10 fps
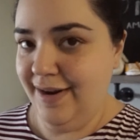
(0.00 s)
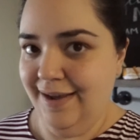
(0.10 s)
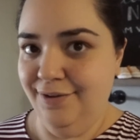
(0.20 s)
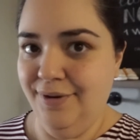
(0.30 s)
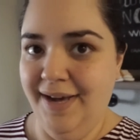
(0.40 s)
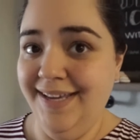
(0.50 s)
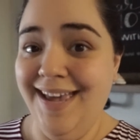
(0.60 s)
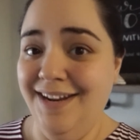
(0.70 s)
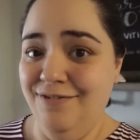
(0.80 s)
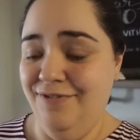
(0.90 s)
Now I
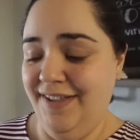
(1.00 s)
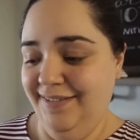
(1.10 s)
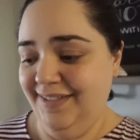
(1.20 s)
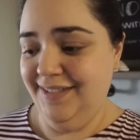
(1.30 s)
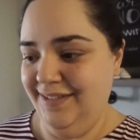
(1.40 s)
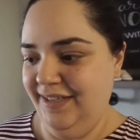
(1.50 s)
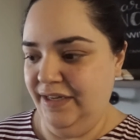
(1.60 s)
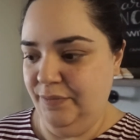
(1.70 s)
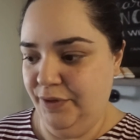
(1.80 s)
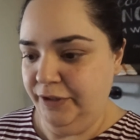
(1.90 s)
can't even find the listing
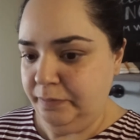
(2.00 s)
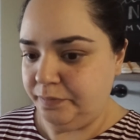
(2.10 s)
anymore,